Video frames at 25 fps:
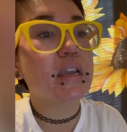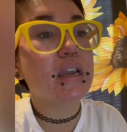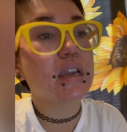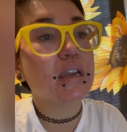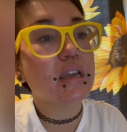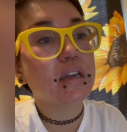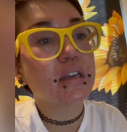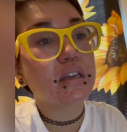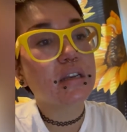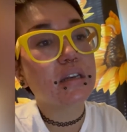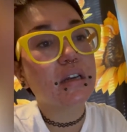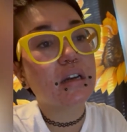
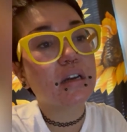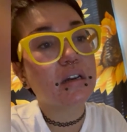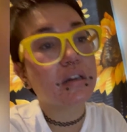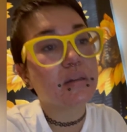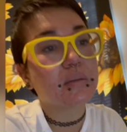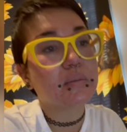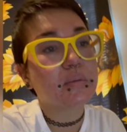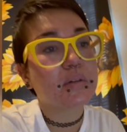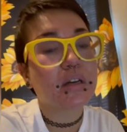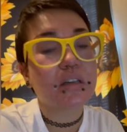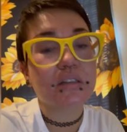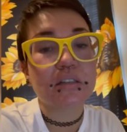
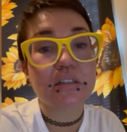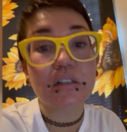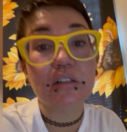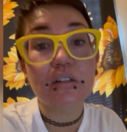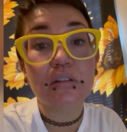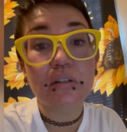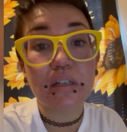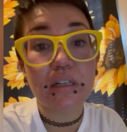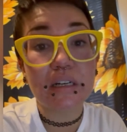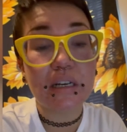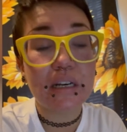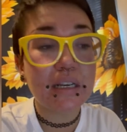and
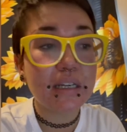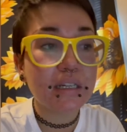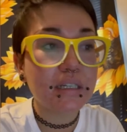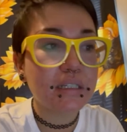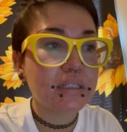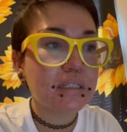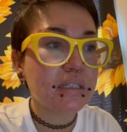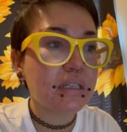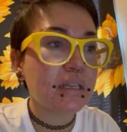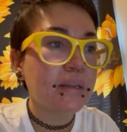toxicokinetics.